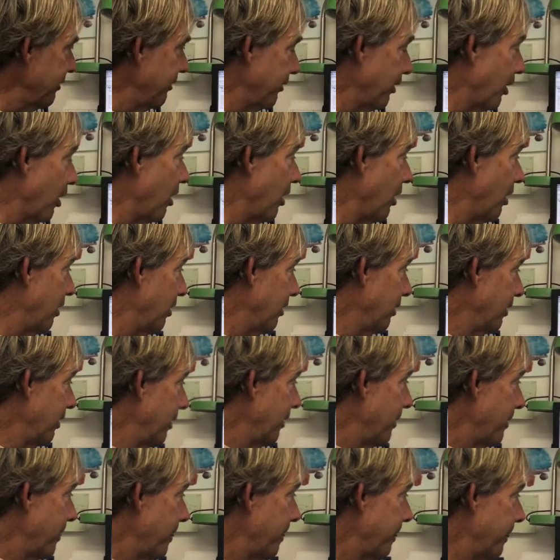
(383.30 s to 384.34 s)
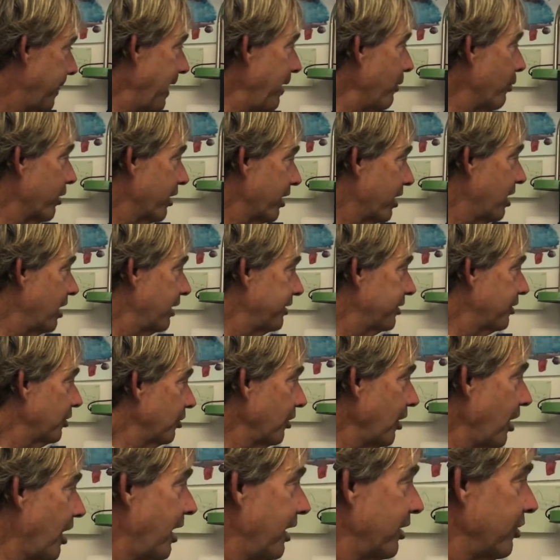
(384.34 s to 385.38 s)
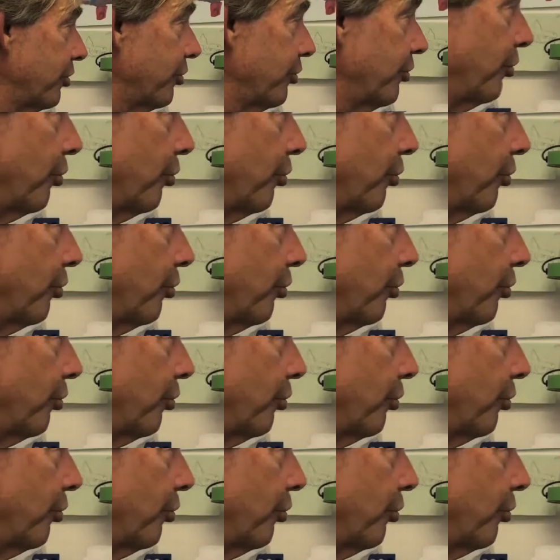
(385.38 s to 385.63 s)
of all, they want to cut their lawns